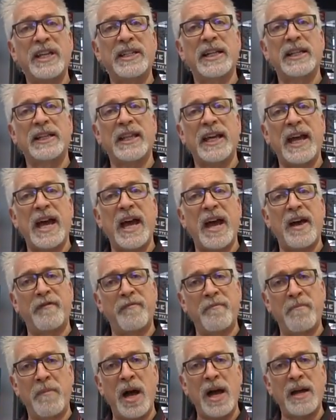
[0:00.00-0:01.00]
is that they
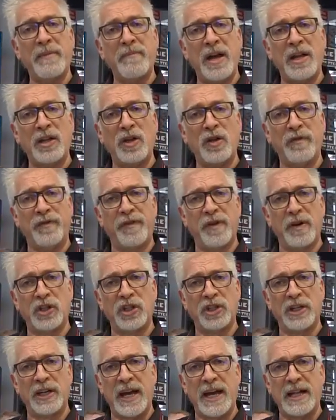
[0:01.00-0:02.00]
have My Menu
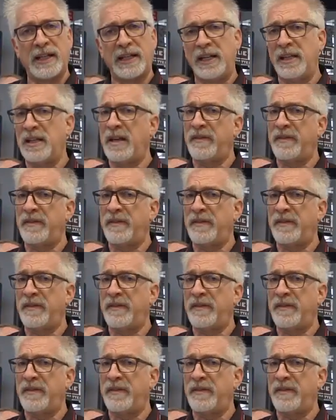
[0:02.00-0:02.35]
functionality.